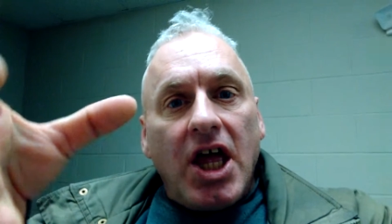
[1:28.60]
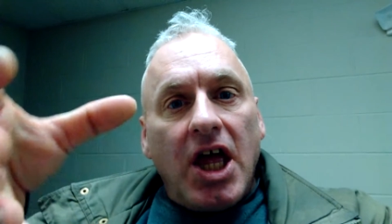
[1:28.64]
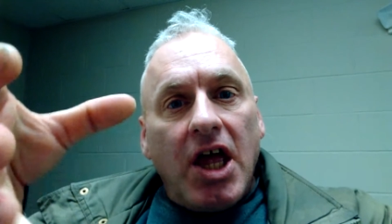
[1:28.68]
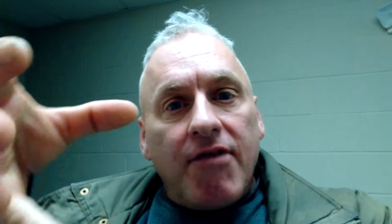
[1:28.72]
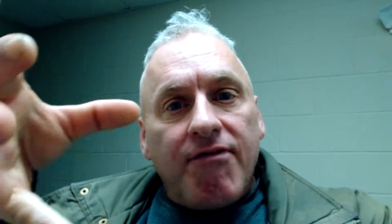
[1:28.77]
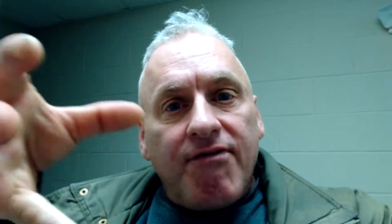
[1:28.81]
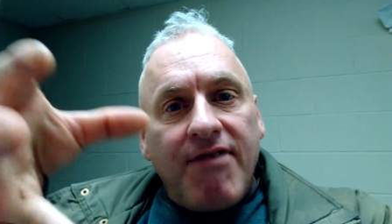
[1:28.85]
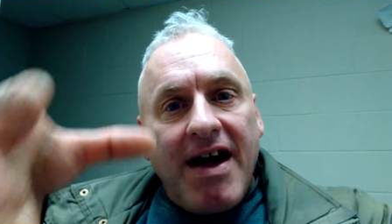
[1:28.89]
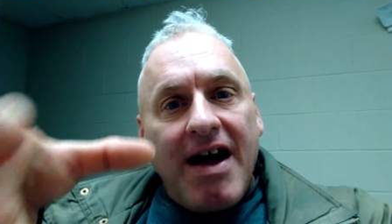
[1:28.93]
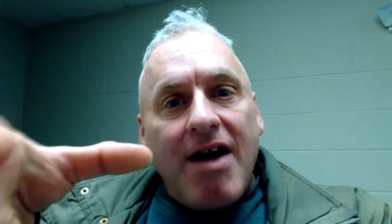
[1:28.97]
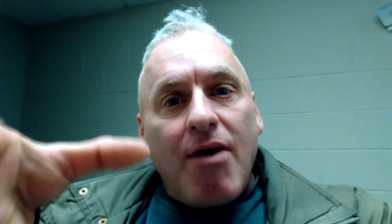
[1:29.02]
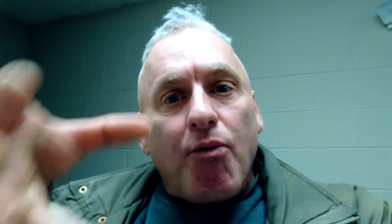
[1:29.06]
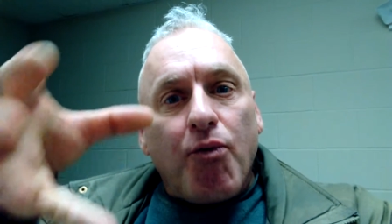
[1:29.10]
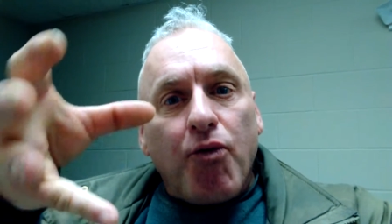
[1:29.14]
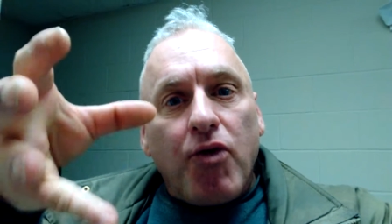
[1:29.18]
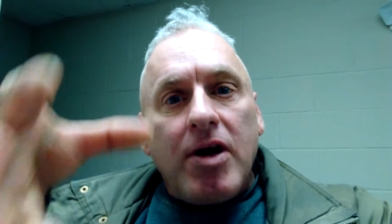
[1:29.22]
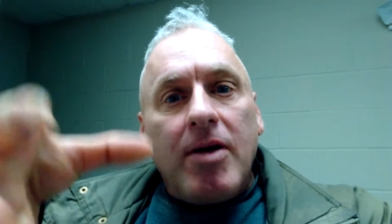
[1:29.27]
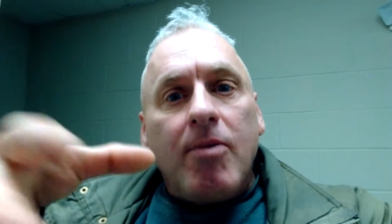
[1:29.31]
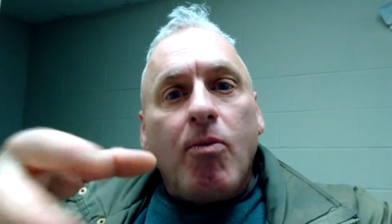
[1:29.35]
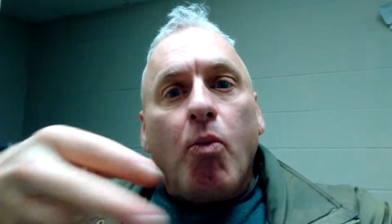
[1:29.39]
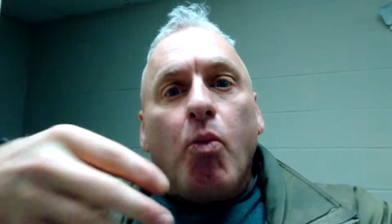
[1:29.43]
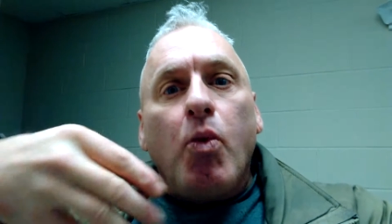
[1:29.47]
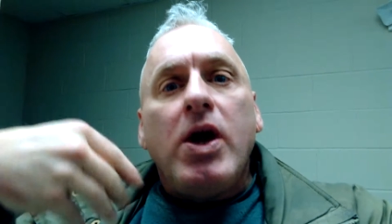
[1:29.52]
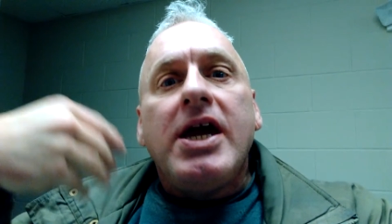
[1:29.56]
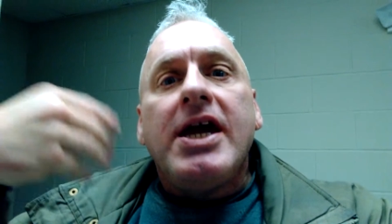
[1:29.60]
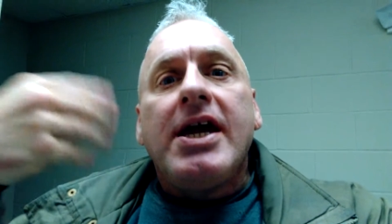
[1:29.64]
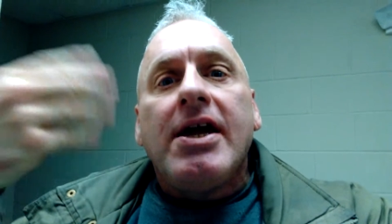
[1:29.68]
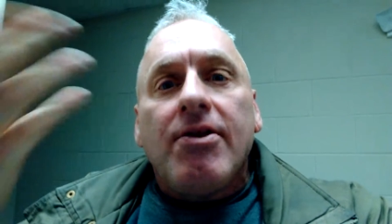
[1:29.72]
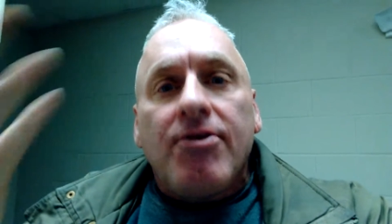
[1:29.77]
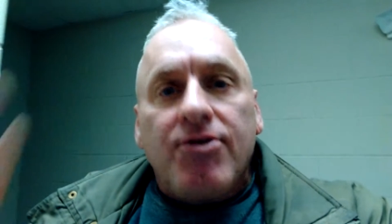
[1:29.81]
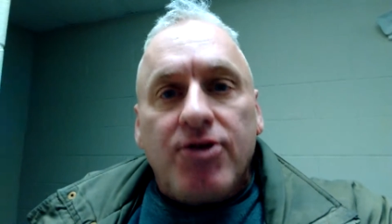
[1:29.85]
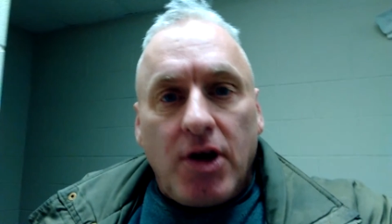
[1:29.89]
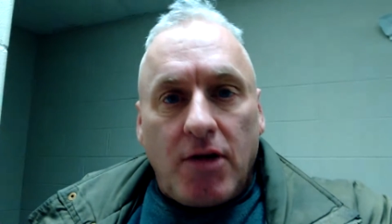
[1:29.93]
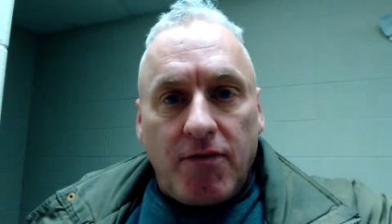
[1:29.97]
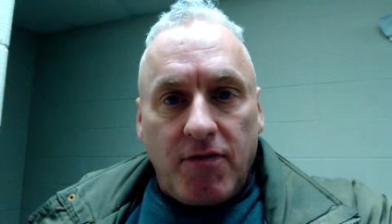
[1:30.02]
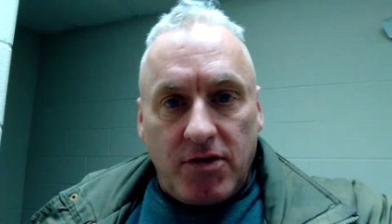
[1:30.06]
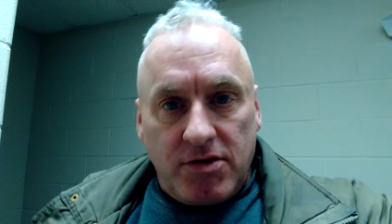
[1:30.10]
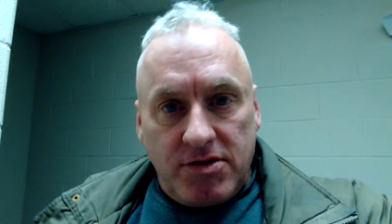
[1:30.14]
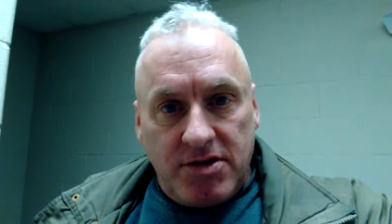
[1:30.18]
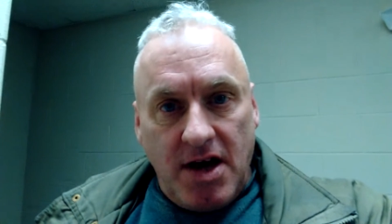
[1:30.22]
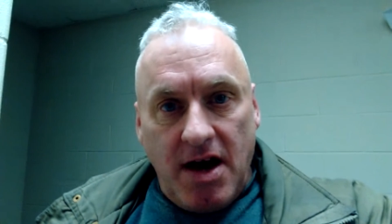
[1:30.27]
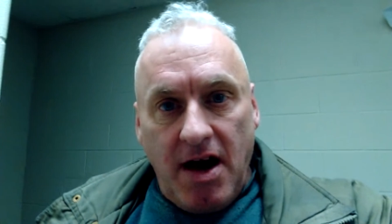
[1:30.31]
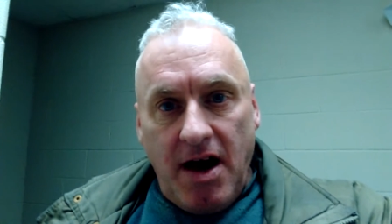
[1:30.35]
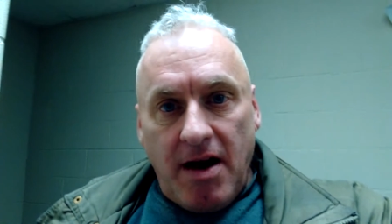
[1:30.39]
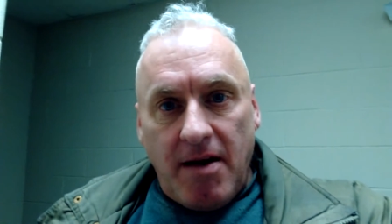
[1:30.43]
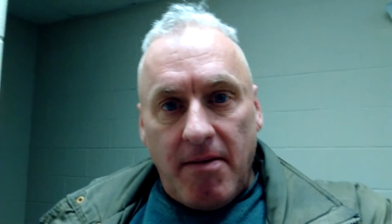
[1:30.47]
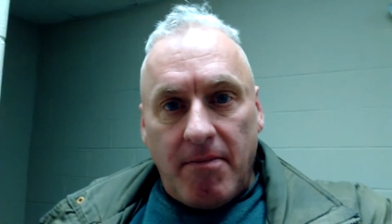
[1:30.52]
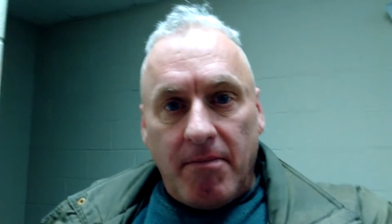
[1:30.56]
if that rim weakens over
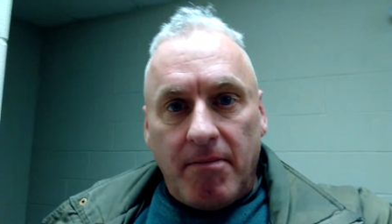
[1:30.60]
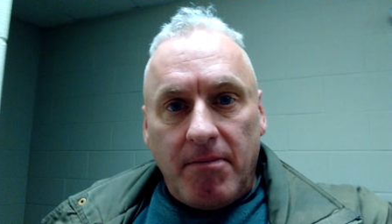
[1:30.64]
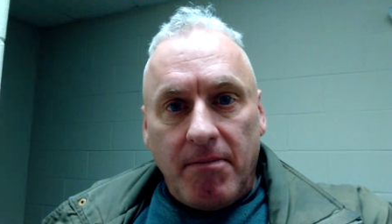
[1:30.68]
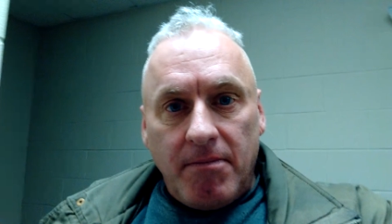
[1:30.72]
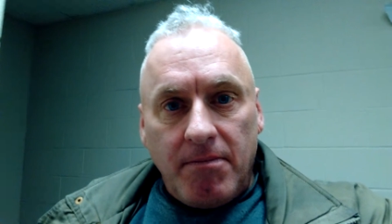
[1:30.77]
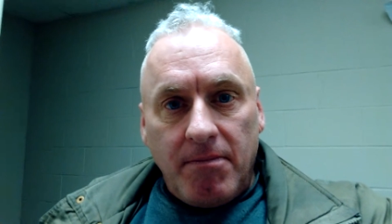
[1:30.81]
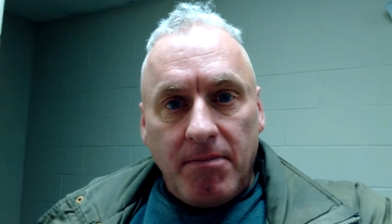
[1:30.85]
time.